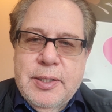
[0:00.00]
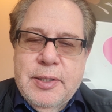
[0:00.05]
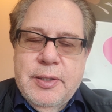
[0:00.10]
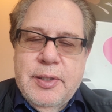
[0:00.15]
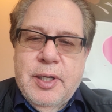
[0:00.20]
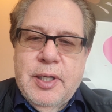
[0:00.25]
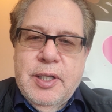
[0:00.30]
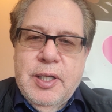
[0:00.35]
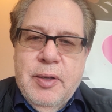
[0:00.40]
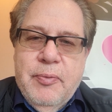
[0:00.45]

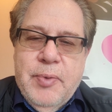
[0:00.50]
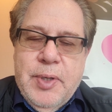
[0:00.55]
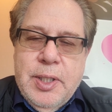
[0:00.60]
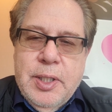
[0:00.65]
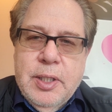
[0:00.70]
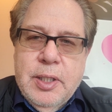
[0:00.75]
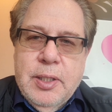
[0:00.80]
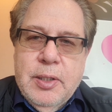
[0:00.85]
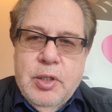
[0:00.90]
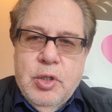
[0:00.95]
They're
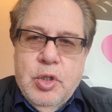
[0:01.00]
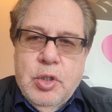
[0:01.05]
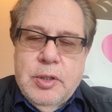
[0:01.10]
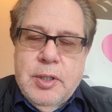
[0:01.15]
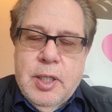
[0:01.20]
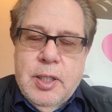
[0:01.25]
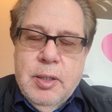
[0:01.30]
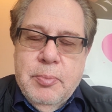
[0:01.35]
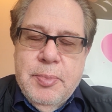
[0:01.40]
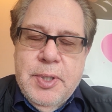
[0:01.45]

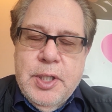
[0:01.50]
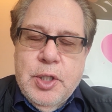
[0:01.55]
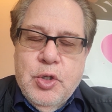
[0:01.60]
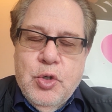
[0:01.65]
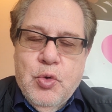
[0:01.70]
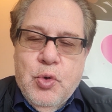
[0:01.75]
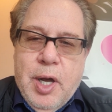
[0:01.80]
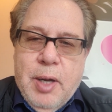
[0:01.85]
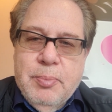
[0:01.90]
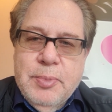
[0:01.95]
limiting
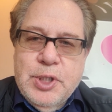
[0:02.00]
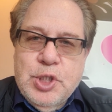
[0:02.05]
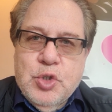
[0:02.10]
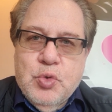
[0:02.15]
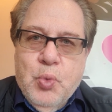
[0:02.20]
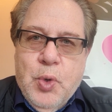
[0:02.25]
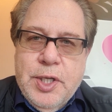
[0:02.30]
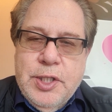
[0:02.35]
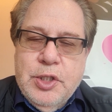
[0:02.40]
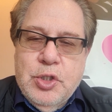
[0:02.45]
you how much
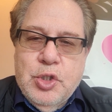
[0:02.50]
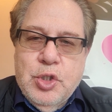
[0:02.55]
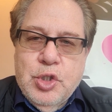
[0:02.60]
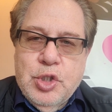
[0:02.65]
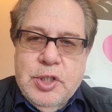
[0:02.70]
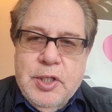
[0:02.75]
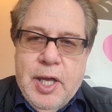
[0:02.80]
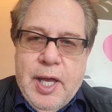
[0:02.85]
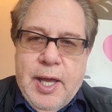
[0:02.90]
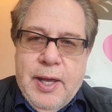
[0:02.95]
weight you
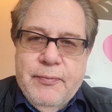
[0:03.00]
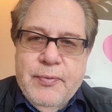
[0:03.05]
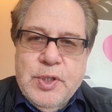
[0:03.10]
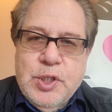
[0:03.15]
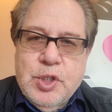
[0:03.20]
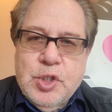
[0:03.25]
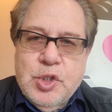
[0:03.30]
can have in the